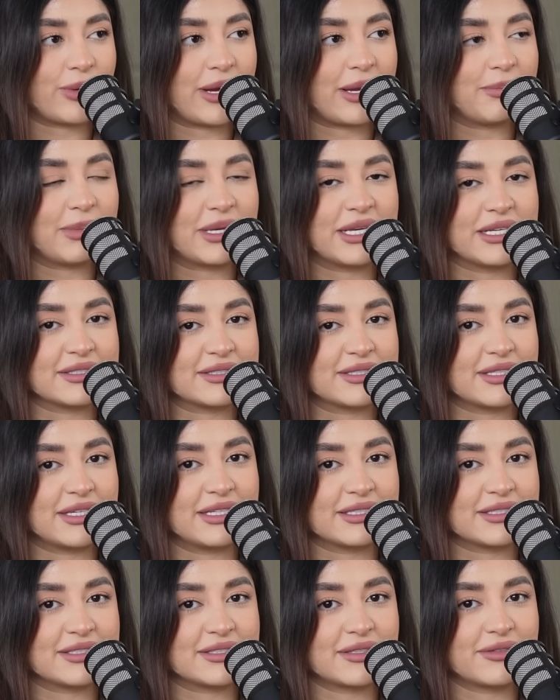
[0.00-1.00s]
right? Because
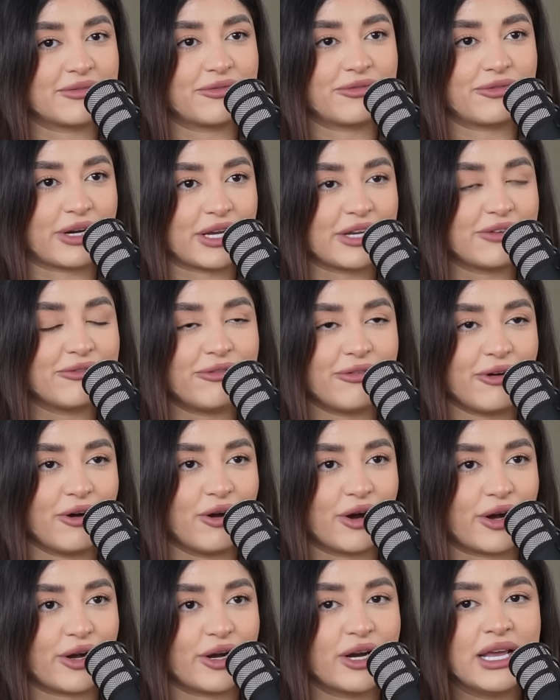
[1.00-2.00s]
it's freaking
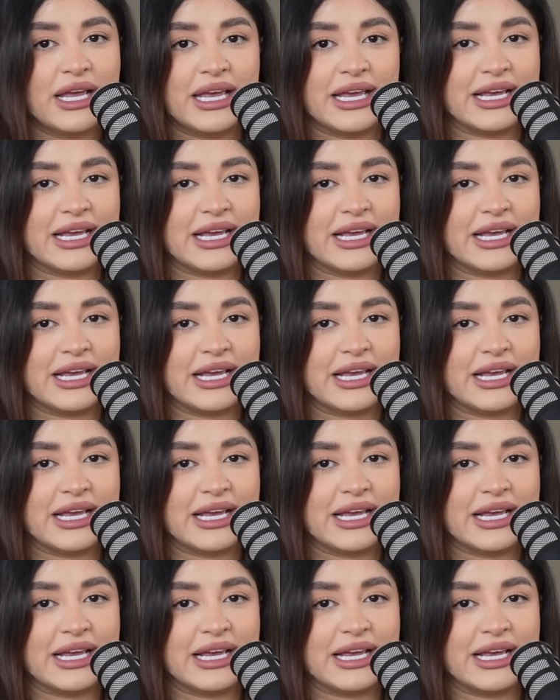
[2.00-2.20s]
far.